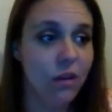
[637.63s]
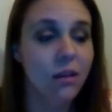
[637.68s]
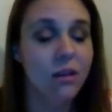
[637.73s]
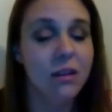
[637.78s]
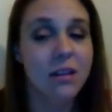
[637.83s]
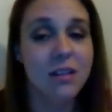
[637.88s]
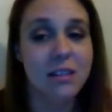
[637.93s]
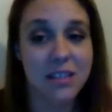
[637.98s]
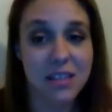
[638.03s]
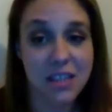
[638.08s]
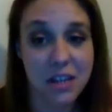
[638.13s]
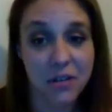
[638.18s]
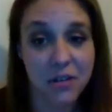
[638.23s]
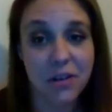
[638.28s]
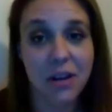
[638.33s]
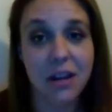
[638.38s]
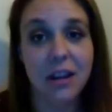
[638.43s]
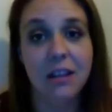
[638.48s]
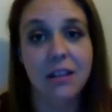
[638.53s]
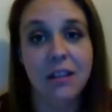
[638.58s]

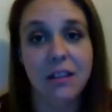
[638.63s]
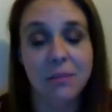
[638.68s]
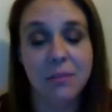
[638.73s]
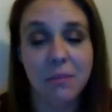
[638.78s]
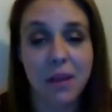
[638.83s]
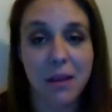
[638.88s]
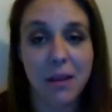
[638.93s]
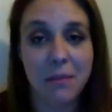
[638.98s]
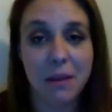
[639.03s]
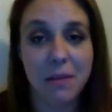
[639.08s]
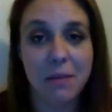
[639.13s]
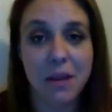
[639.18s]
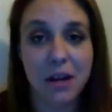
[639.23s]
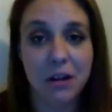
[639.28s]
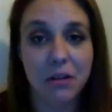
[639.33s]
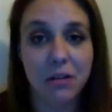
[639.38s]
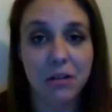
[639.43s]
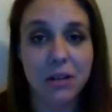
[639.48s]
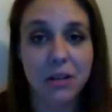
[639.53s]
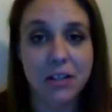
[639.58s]
considering my
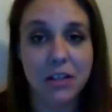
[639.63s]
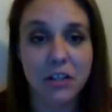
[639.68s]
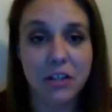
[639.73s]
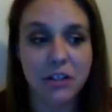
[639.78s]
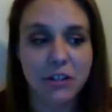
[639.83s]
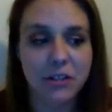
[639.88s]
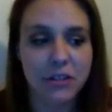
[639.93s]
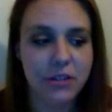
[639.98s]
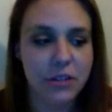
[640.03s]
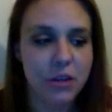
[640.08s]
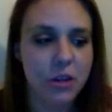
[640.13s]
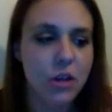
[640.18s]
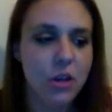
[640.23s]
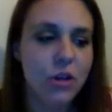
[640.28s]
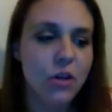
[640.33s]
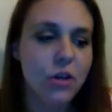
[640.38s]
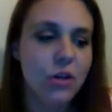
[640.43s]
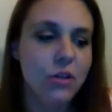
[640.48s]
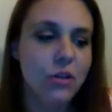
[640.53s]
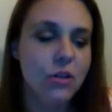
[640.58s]
medical conditions.
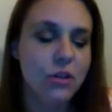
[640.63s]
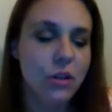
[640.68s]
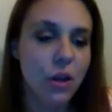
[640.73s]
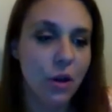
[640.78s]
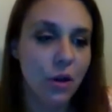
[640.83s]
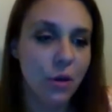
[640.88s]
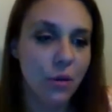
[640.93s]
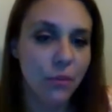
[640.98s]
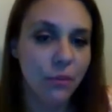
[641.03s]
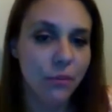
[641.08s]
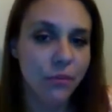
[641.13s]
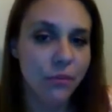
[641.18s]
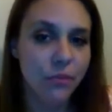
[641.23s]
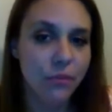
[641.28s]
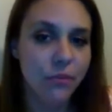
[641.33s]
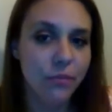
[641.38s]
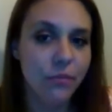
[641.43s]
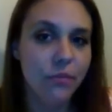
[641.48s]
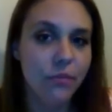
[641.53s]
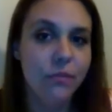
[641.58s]
So
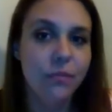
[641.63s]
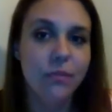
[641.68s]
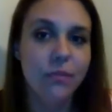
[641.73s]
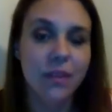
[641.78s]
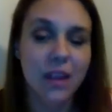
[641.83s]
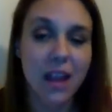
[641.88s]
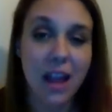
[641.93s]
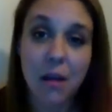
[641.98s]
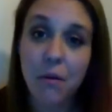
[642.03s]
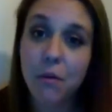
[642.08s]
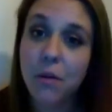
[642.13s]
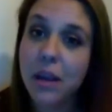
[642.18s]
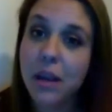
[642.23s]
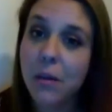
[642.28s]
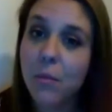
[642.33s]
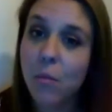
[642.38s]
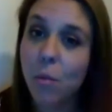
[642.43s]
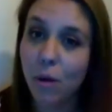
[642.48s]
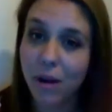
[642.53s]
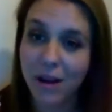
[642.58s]
I will
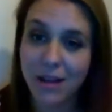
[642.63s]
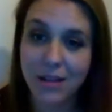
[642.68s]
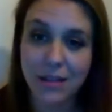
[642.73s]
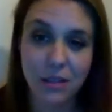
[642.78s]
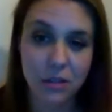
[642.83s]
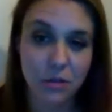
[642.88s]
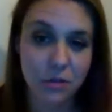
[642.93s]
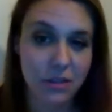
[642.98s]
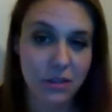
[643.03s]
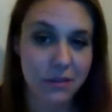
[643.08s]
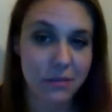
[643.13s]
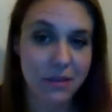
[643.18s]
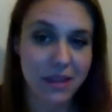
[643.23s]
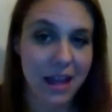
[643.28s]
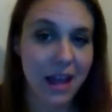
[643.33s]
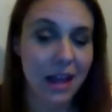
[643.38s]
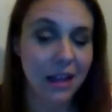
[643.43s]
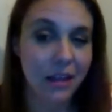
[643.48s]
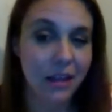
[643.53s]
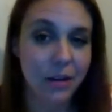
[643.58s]
get more into some of
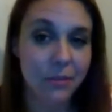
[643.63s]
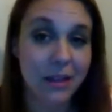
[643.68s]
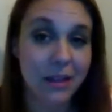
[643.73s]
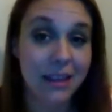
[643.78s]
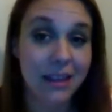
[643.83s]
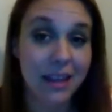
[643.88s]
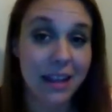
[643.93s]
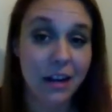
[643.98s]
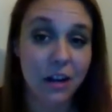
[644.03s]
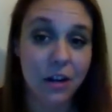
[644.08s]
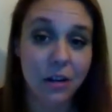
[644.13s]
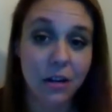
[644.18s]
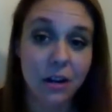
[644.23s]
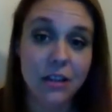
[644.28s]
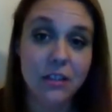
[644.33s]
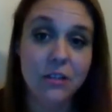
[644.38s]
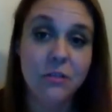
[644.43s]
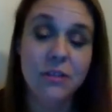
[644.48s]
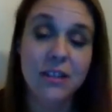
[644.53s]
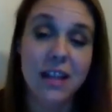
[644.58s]
that a little bit later
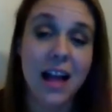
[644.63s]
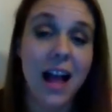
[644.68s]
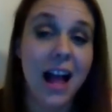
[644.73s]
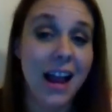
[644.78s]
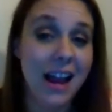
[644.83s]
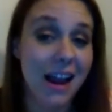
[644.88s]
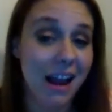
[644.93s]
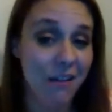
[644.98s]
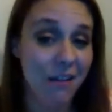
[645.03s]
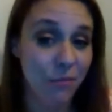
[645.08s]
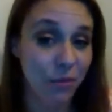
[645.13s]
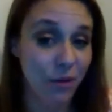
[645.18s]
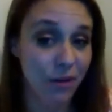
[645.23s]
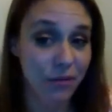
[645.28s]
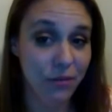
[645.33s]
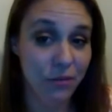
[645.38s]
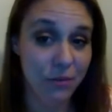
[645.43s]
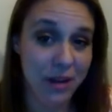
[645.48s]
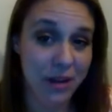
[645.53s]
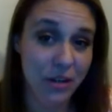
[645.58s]
as soon as I have more
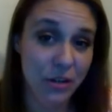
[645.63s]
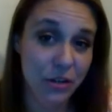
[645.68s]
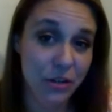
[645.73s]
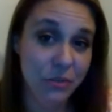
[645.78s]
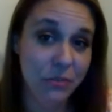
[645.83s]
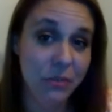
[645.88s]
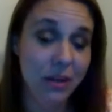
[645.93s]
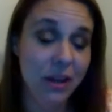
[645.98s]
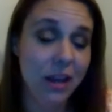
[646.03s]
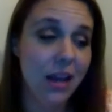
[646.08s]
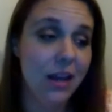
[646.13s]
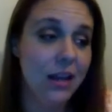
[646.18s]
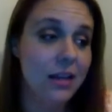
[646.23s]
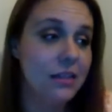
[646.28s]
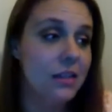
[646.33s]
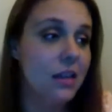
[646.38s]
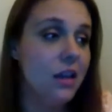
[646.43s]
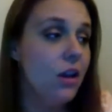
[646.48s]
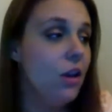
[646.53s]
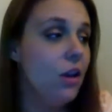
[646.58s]
information,
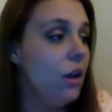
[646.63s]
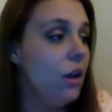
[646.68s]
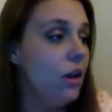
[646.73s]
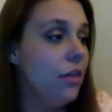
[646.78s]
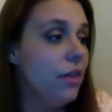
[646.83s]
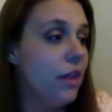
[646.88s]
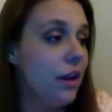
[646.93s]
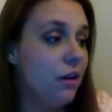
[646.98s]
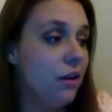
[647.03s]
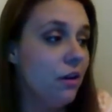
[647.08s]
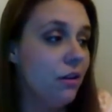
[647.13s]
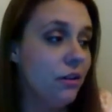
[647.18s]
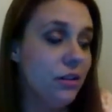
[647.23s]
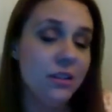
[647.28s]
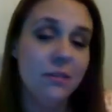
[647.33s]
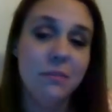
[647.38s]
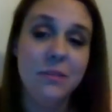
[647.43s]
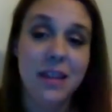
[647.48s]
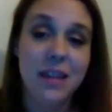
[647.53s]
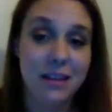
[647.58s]
because there are
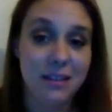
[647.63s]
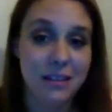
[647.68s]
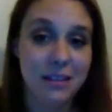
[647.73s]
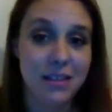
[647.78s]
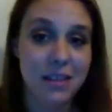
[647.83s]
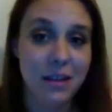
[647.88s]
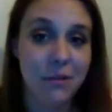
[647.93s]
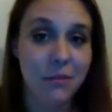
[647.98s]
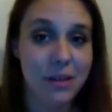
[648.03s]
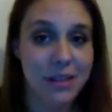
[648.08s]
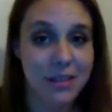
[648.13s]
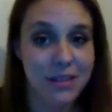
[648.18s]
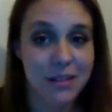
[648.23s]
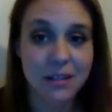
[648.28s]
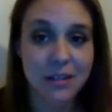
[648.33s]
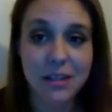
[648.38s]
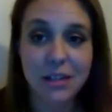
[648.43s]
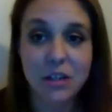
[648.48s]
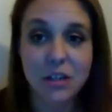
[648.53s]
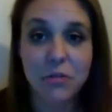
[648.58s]
some tests that we
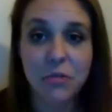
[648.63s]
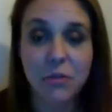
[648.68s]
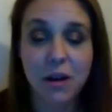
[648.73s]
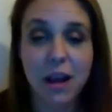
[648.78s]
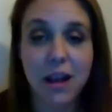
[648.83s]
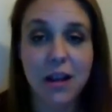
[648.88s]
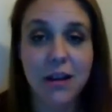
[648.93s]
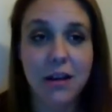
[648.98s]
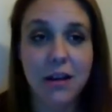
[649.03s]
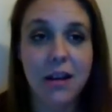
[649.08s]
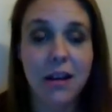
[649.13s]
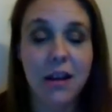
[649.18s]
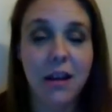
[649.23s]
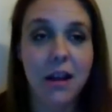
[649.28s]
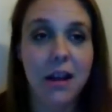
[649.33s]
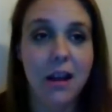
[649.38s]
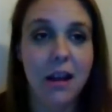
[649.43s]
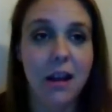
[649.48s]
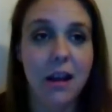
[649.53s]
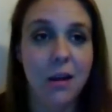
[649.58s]
still need to run
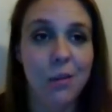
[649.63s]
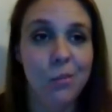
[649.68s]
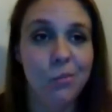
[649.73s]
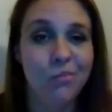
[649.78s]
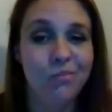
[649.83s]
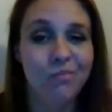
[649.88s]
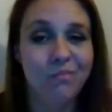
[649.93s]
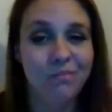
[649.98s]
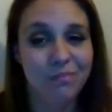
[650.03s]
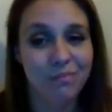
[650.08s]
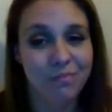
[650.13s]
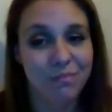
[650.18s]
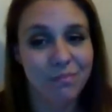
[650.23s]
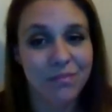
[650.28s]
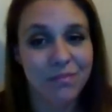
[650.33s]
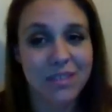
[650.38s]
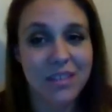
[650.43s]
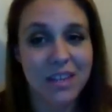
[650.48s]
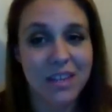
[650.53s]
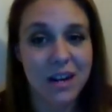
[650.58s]

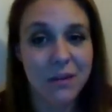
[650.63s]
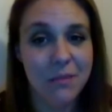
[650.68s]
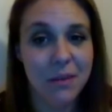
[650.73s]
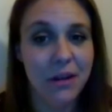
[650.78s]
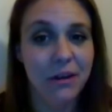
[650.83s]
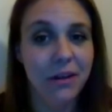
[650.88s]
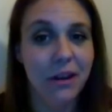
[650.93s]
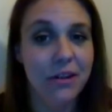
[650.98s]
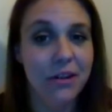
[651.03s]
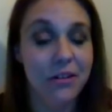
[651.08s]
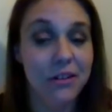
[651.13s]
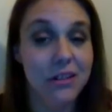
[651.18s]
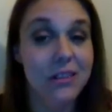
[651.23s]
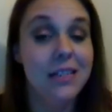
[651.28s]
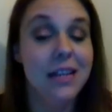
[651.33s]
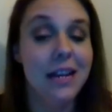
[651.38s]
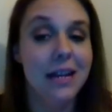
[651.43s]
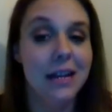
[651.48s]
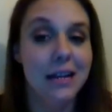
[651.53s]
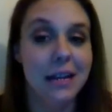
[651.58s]
to get a better
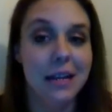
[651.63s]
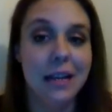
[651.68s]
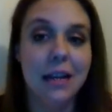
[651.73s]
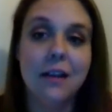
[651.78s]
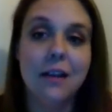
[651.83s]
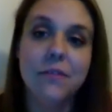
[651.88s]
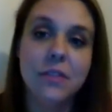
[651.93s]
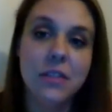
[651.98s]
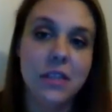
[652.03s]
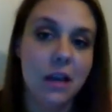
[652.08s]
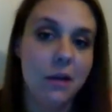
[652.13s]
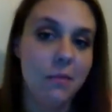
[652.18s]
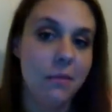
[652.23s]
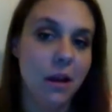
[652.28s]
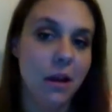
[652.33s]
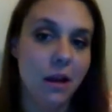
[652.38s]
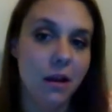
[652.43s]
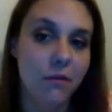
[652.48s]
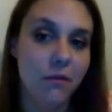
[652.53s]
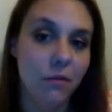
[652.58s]
understanding of some
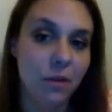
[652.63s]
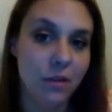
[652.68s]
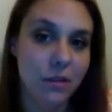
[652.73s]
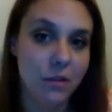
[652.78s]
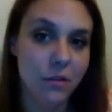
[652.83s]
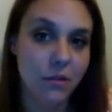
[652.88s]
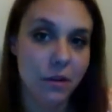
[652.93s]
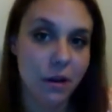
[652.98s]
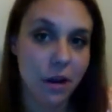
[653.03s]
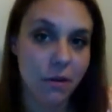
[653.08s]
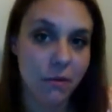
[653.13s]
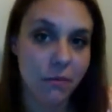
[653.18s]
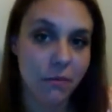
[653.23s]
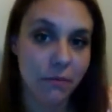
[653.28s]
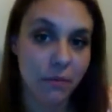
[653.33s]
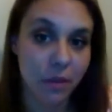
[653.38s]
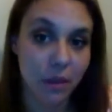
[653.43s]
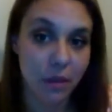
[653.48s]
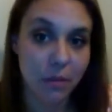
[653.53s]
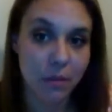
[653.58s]
of what's going on
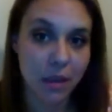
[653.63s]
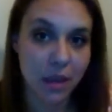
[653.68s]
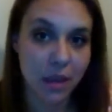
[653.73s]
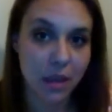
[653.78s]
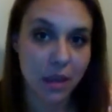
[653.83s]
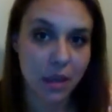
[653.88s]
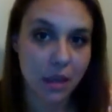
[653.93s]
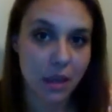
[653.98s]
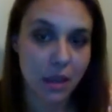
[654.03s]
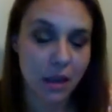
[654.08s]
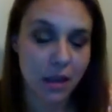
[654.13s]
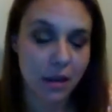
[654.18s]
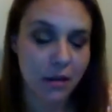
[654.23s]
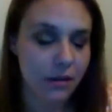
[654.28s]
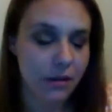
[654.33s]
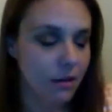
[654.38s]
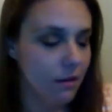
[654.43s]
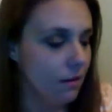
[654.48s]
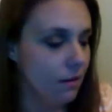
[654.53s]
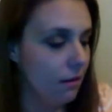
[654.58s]
with me,
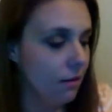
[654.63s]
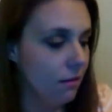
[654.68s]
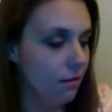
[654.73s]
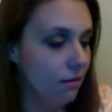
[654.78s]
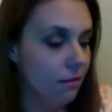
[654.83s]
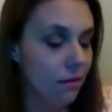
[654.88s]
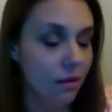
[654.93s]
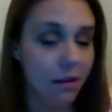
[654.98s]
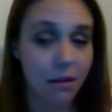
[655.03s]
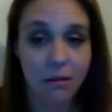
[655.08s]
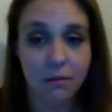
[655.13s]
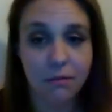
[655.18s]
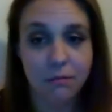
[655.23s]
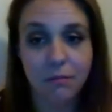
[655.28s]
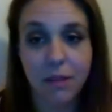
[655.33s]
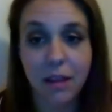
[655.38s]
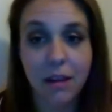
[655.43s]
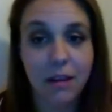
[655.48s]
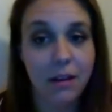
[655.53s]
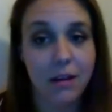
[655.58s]
and I'll
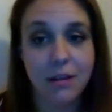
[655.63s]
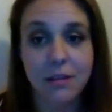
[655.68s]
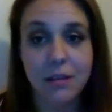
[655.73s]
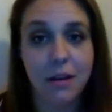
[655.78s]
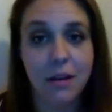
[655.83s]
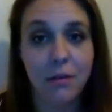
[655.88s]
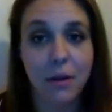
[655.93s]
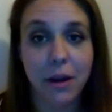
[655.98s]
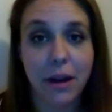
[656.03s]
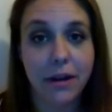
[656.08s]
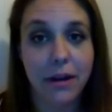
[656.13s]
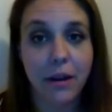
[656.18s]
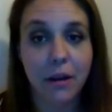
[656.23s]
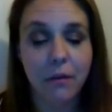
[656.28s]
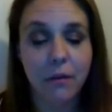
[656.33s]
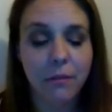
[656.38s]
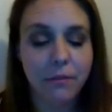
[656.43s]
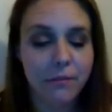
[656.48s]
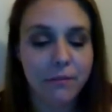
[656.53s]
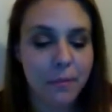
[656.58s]
let you guys know when I
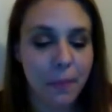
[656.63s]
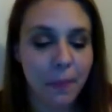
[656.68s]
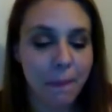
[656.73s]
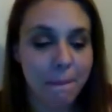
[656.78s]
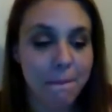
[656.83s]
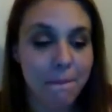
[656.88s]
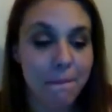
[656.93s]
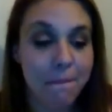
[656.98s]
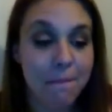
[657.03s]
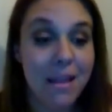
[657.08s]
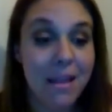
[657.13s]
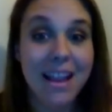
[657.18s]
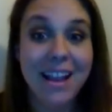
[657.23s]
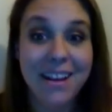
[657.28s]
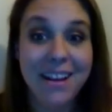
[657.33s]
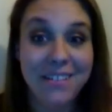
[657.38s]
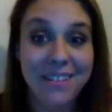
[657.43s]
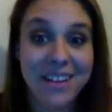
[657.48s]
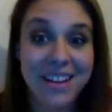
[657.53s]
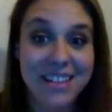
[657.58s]
know.
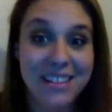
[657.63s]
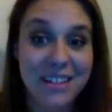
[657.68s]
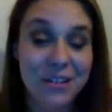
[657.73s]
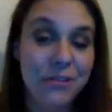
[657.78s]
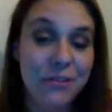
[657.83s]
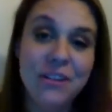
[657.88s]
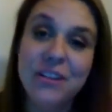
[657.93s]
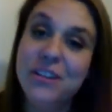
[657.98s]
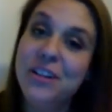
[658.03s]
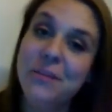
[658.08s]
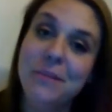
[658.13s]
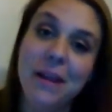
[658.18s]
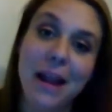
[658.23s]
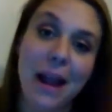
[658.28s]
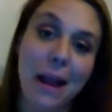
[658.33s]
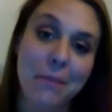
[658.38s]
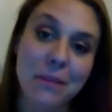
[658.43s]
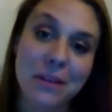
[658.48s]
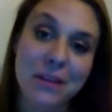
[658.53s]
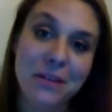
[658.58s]
Anyways, I just wanted to share my
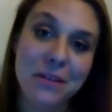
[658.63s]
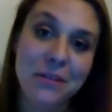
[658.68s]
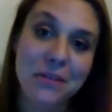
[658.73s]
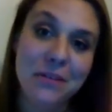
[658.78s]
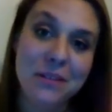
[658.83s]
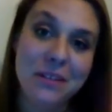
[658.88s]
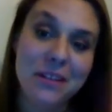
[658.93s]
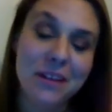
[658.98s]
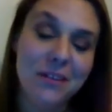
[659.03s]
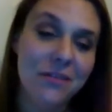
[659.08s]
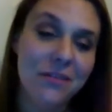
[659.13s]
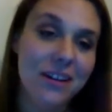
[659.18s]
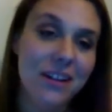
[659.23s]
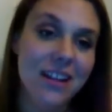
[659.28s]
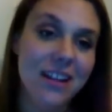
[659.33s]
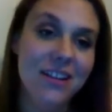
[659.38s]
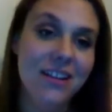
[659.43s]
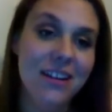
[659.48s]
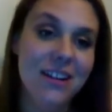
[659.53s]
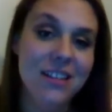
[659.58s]
happy news. I wanted to
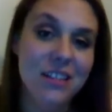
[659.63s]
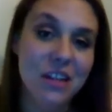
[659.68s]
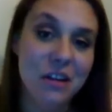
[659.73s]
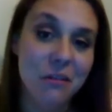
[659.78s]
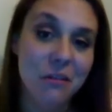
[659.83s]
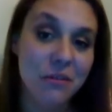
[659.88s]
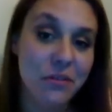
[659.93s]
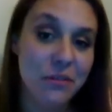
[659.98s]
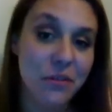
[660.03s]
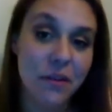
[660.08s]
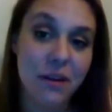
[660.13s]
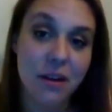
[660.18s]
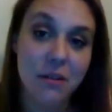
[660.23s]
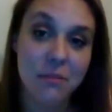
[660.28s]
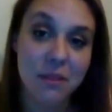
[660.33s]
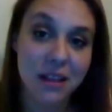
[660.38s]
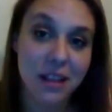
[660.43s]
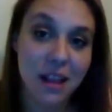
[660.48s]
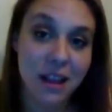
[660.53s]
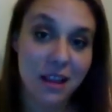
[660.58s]
let you guys know what was going on
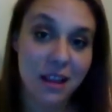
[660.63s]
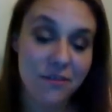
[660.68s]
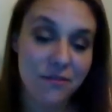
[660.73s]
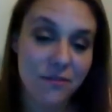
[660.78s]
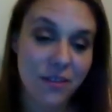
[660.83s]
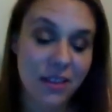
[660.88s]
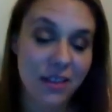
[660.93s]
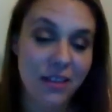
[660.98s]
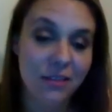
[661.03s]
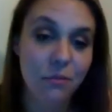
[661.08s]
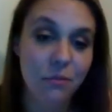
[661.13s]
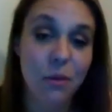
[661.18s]
in my life and